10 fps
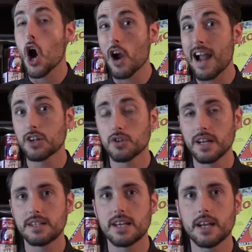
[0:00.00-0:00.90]
are
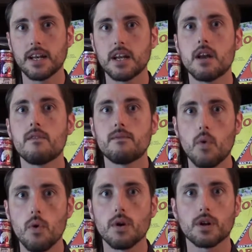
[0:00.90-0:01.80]
actually ticketed
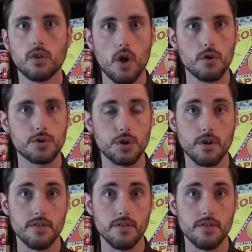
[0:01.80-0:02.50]
for closure.